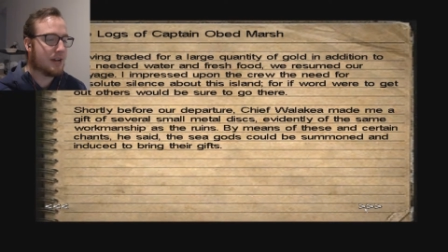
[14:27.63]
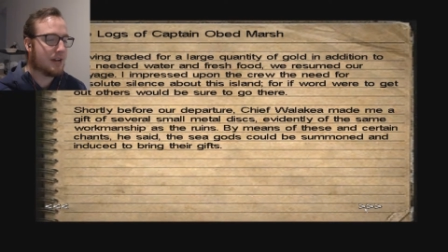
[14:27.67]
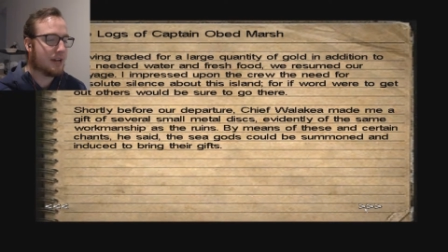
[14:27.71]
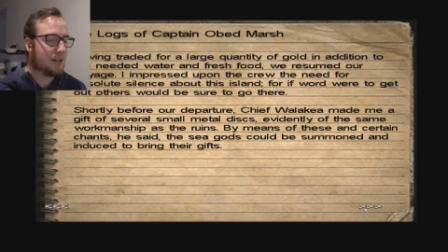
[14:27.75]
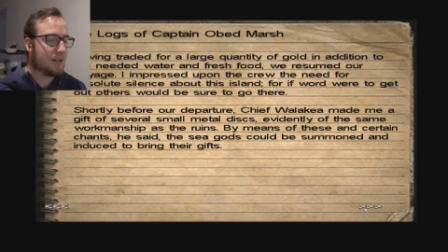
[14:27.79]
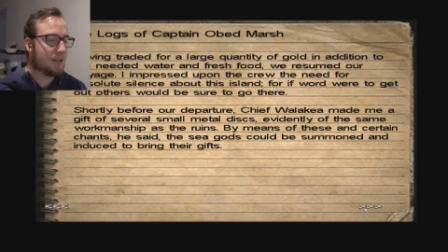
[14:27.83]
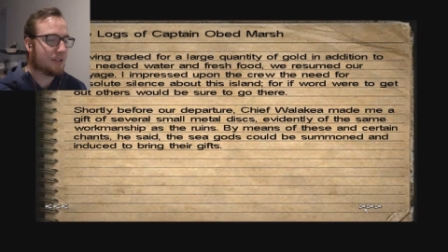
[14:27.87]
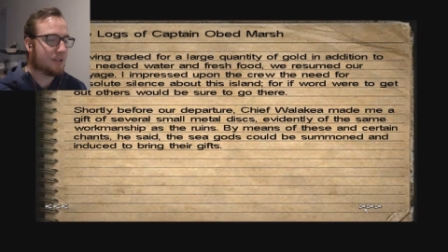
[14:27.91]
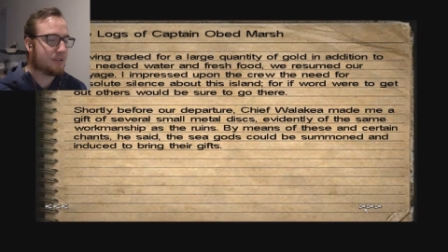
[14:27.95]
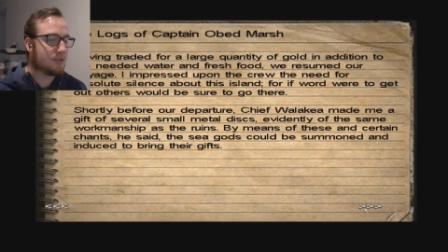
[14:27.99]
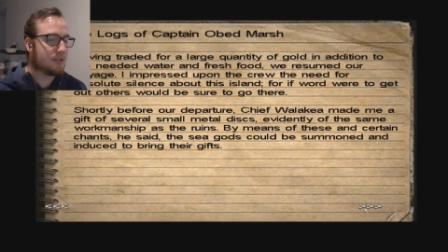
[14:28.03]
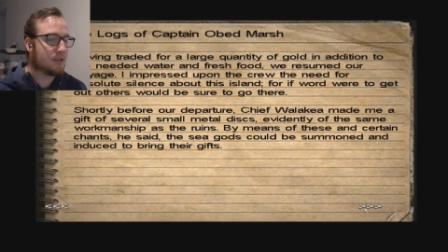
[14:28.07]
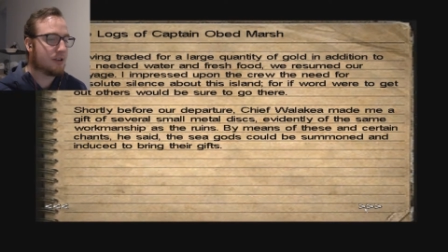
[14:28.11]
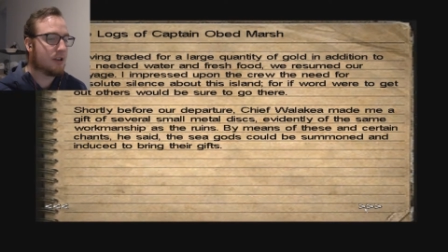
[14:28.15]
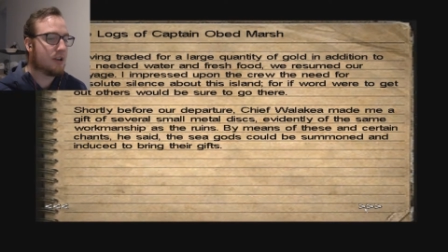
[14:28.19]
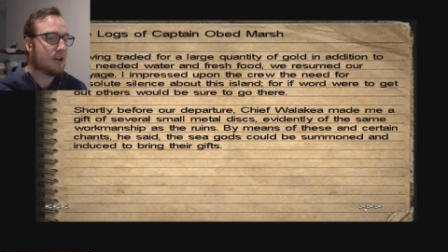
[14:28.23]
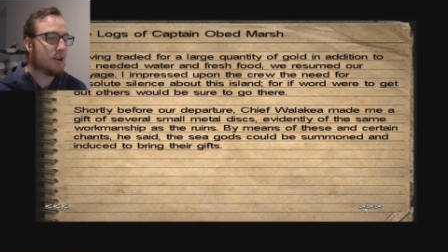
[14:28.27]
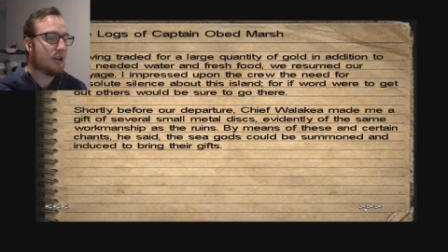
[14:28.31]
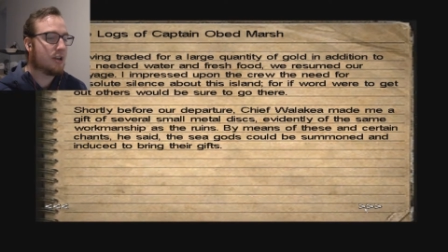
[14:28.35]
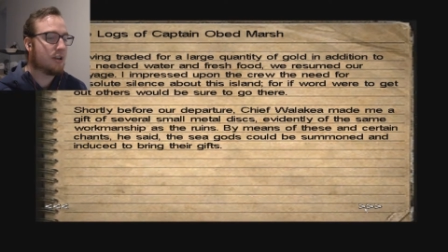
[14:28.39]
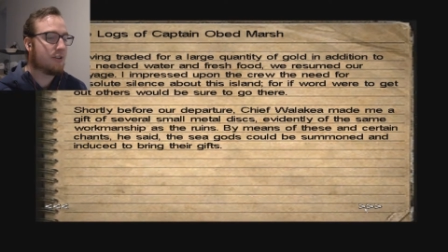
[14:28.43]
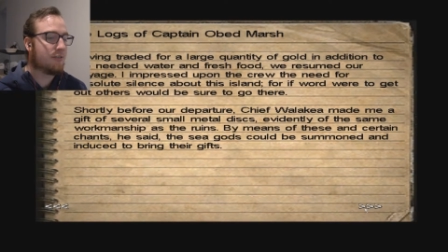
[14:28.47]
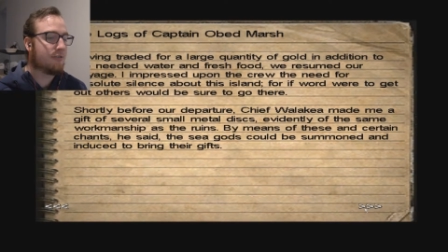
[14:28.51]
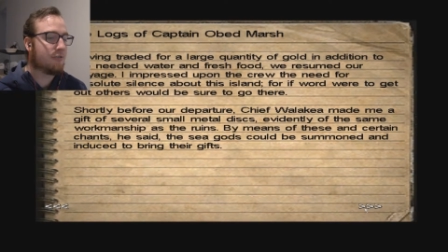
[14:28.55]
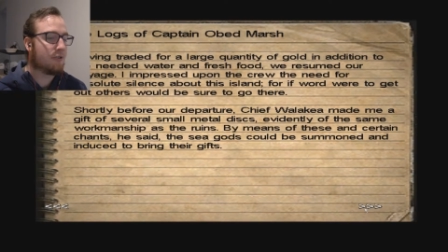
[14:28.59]
island,
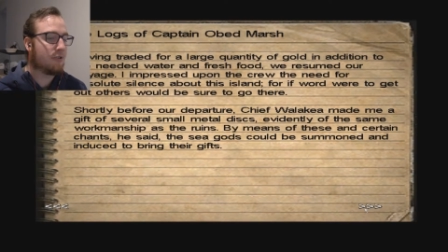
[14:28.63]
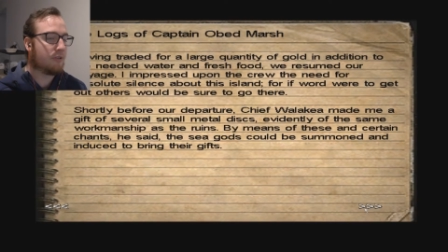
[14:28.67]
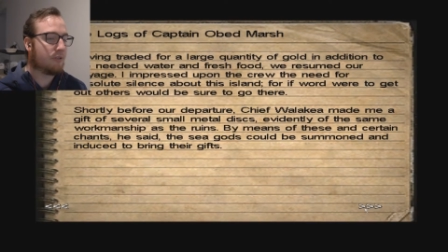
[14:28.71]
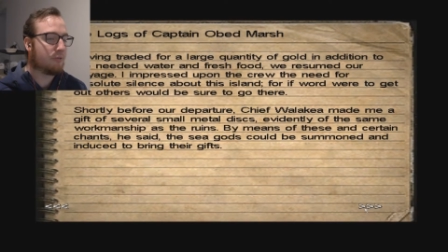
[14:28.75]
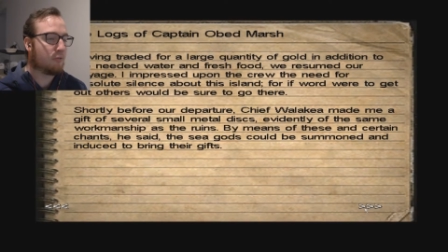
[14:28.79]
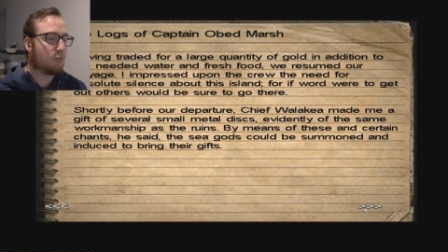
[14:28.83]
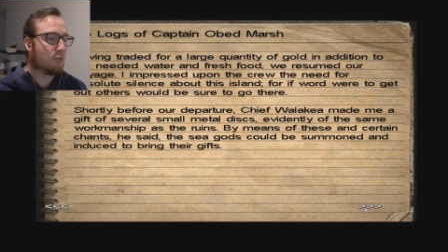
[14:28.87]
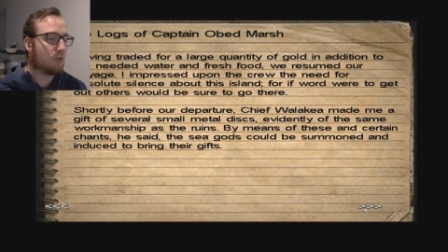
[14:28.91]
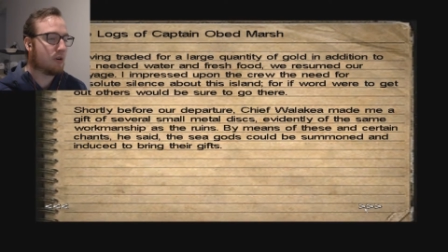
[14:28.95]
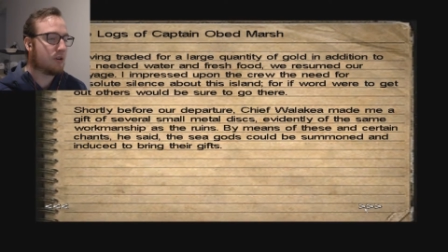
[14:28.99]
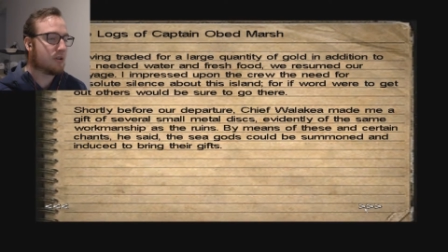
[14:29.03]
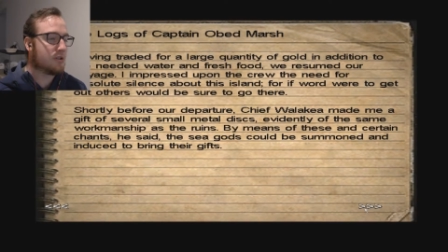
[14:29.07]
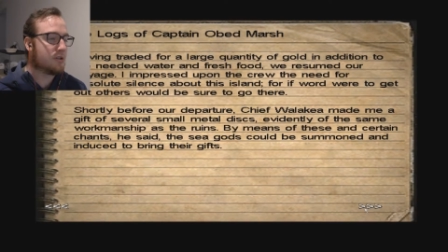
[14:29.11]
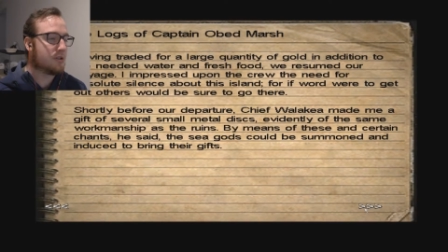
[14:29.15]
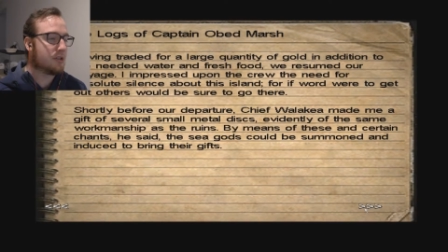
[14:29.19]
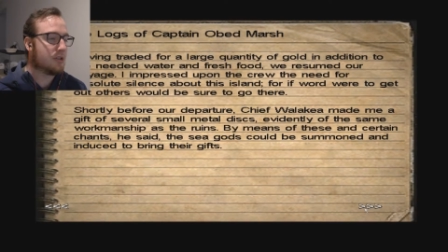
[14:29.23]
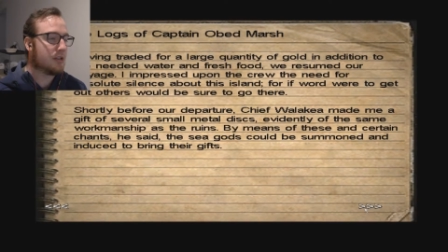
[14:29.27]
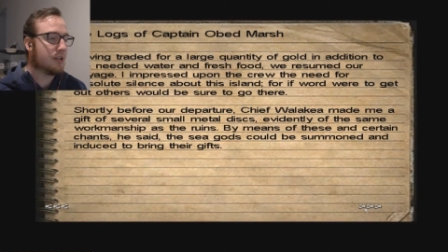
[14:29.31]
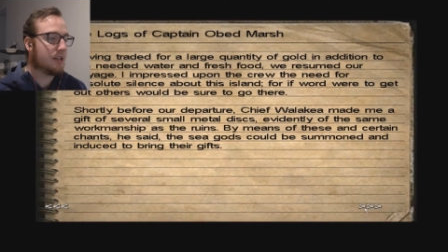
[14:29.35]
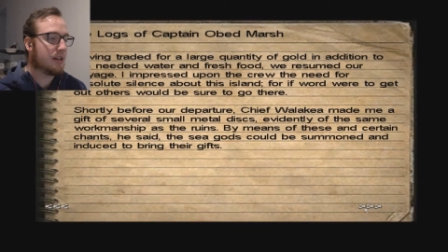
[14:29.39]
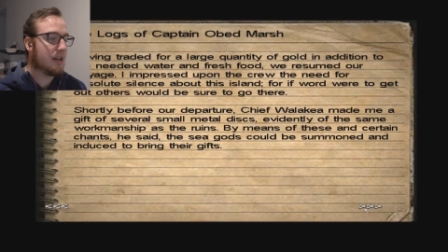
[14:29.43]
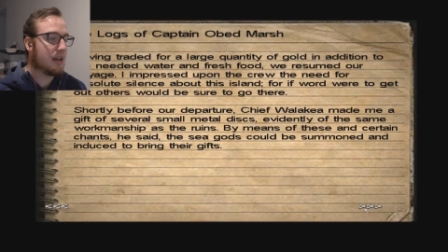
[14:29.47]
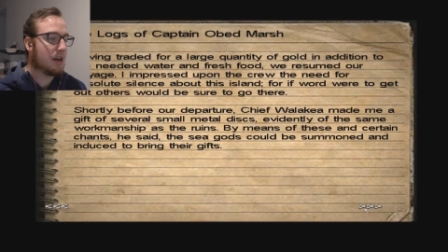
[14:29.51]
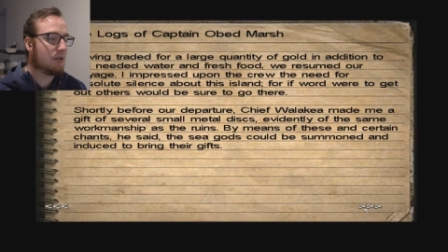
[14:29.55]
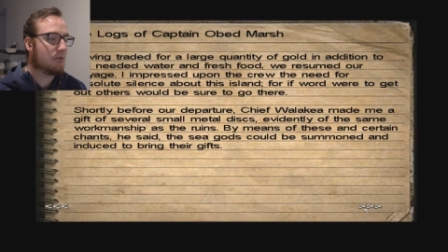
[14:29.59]
or if word to
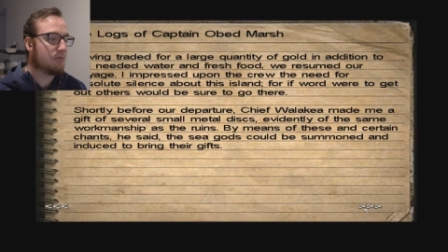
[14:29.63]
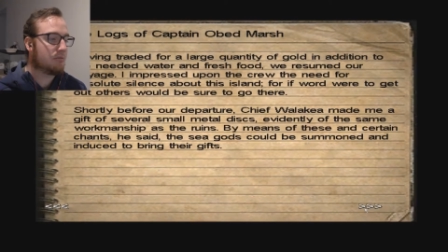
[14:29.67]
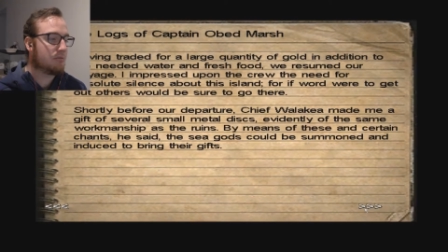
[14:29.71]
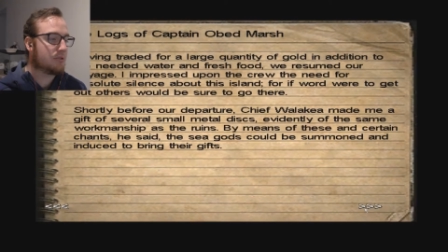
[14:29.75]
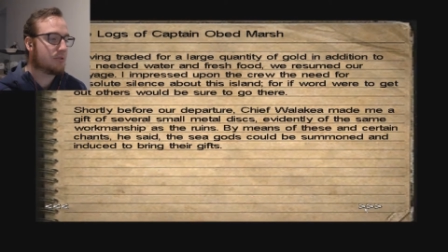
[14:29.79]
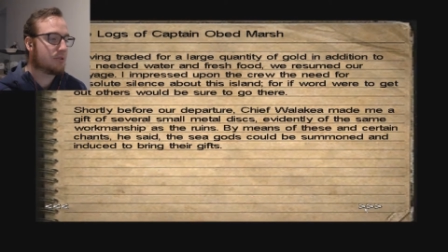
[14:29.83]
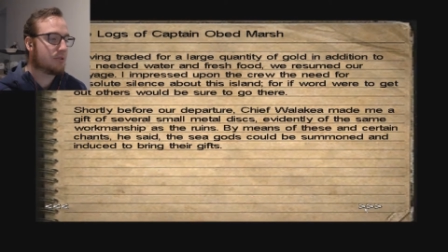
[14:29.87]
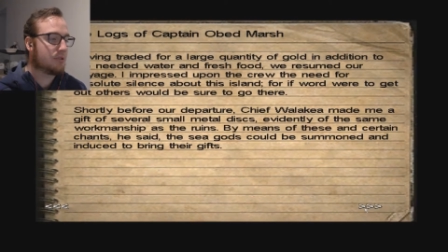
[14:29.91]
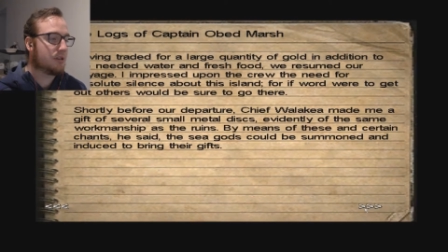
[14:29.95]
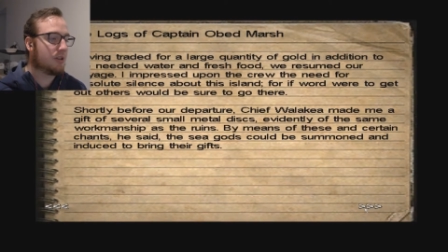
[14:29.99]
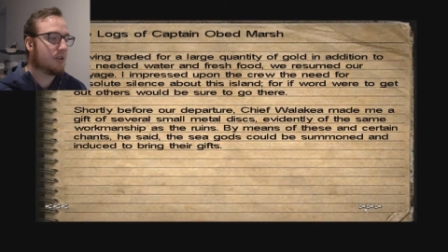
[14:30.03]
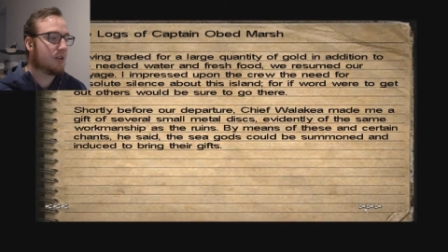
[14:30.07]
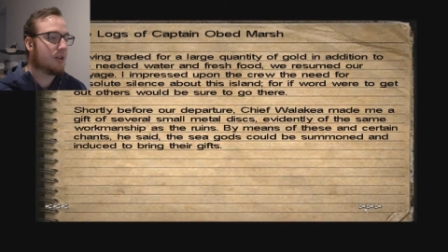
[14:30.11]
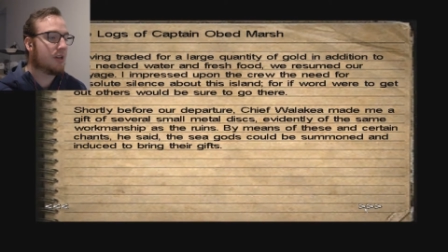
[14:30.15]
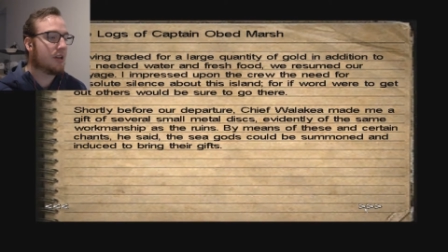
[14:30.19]
get out,